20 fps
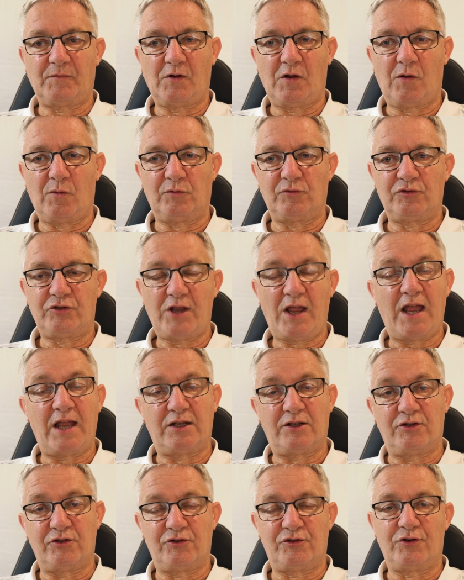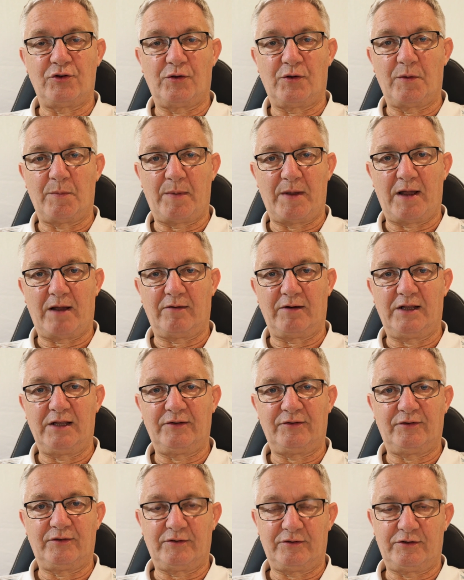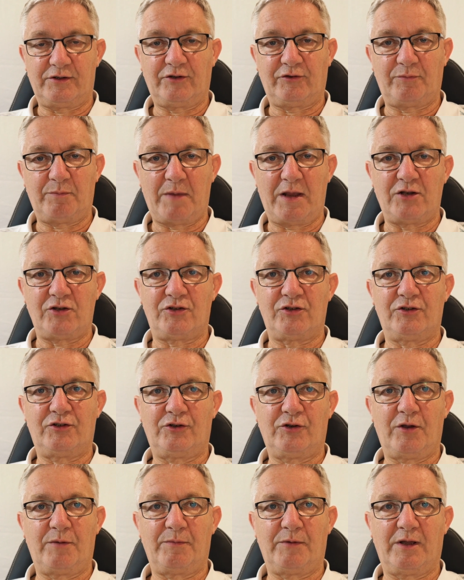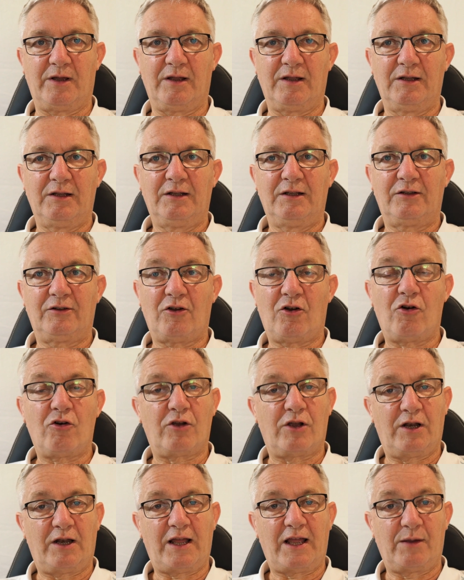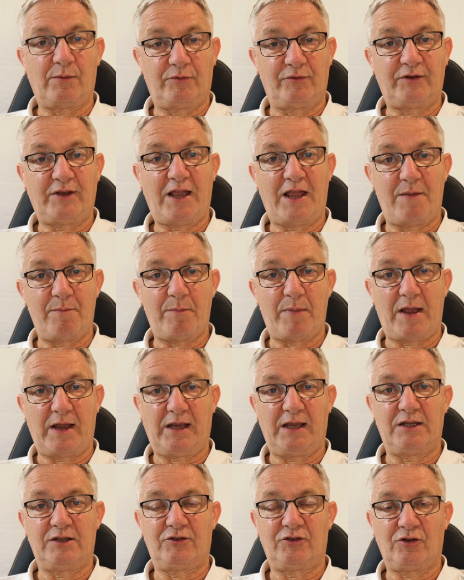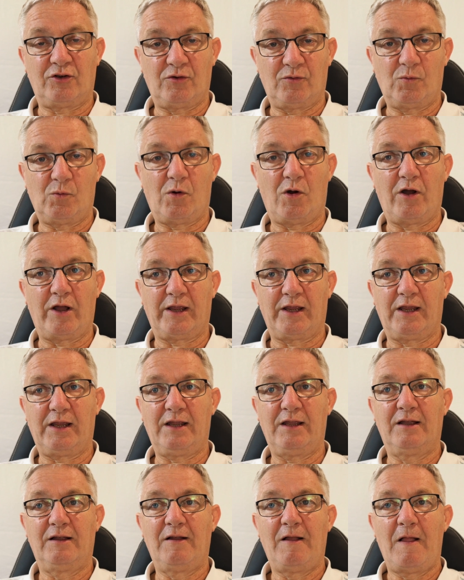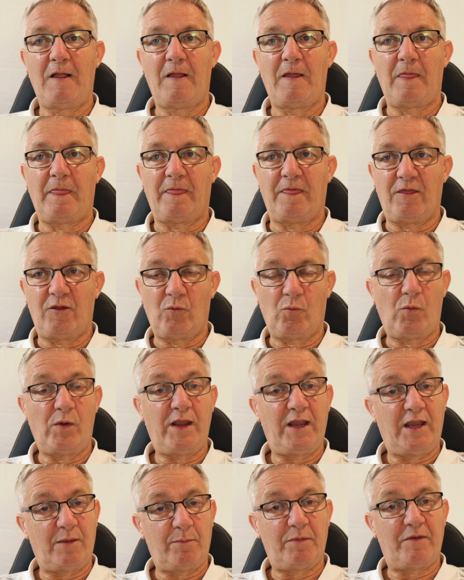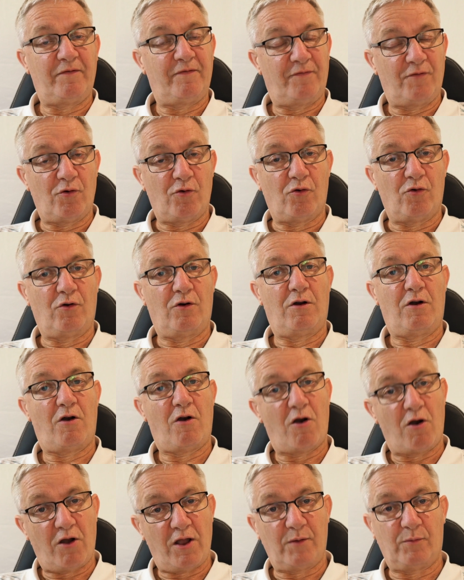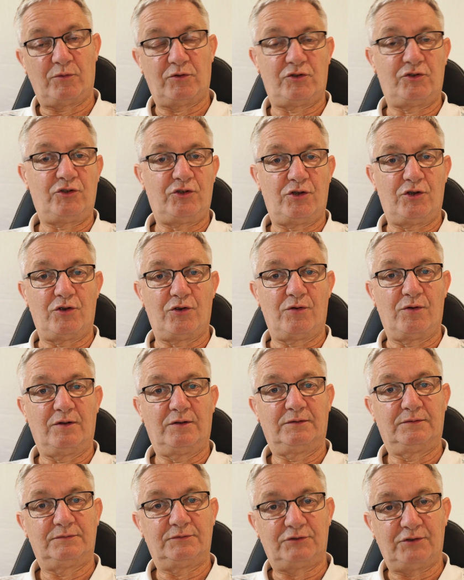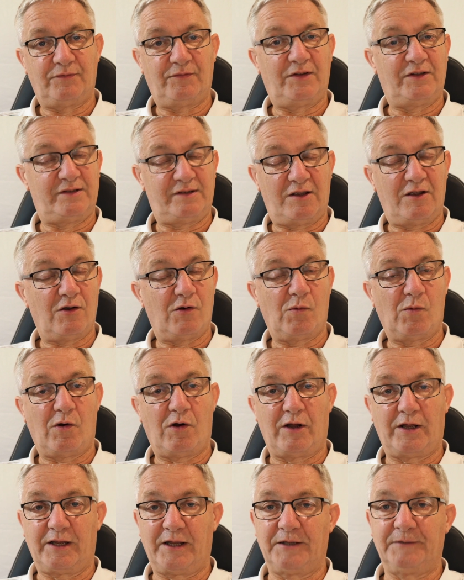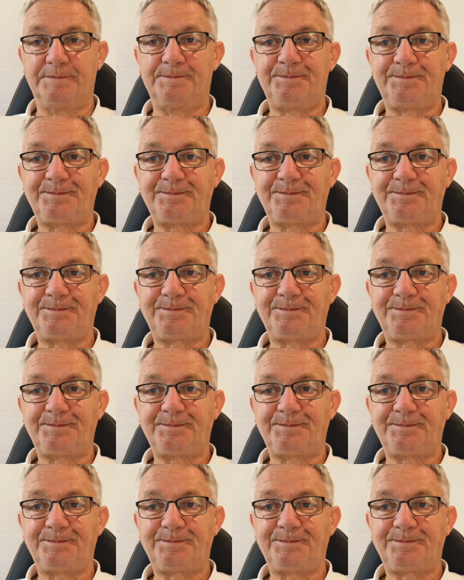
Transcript: I was chatting to Stuart about this and just mentioned to him that the Hokulea was getting back into Hawaii the week before I was due to visit Hawaii.